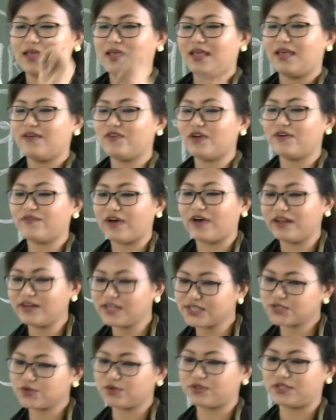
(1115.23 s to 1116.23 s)
If you have
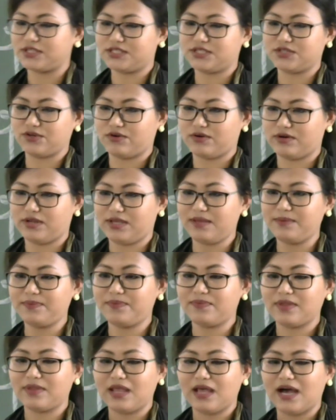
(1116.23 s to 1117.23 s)
understood the story,
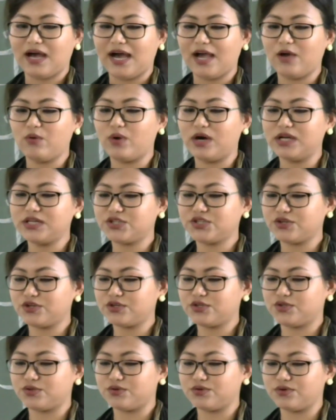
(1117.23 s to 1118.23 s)
I want
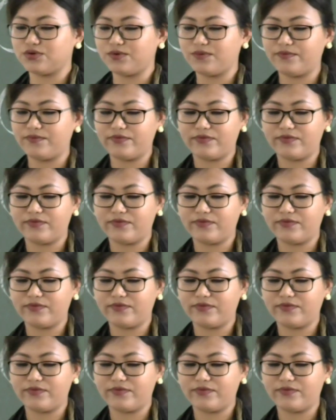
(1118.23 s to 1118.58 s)
you to